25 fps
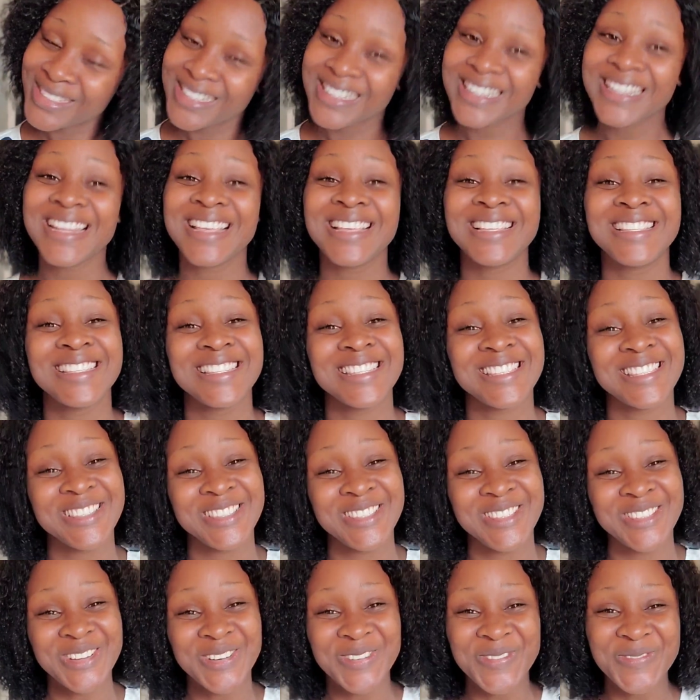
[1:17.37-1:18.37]
let's
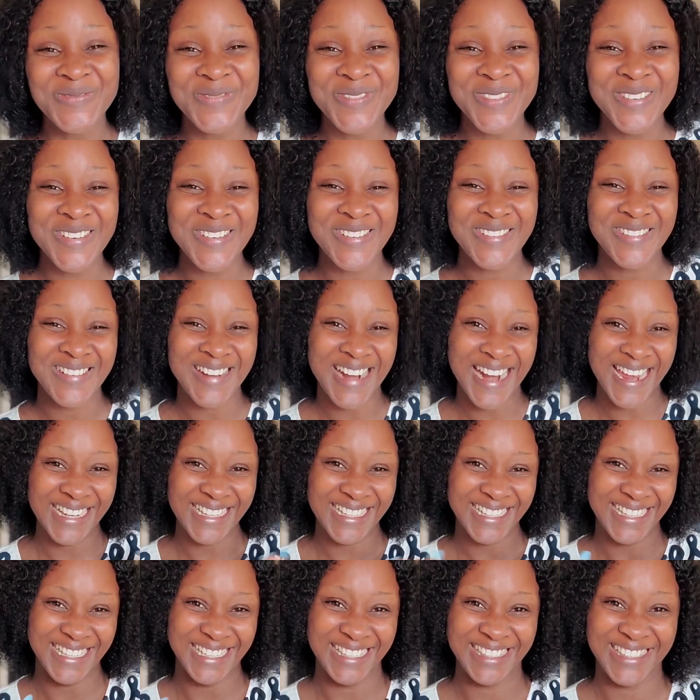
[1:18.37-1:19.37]
jump right
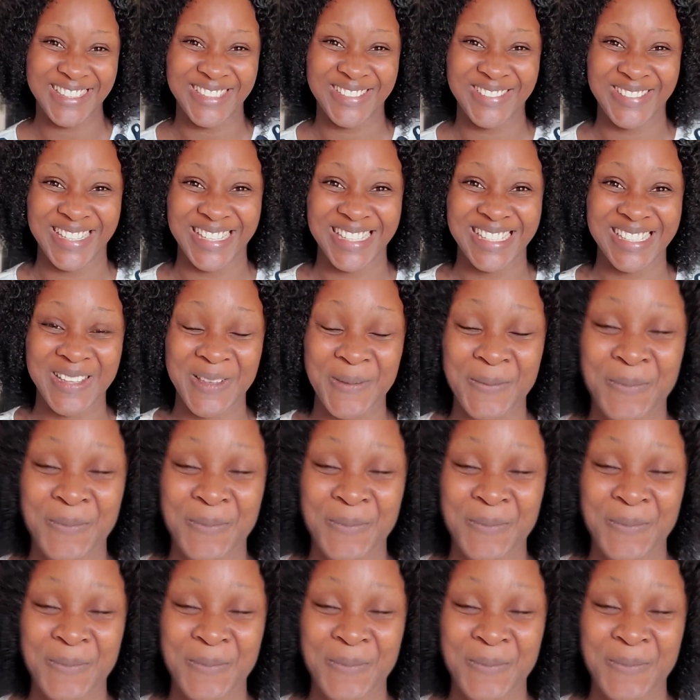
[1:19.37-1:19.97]
into it.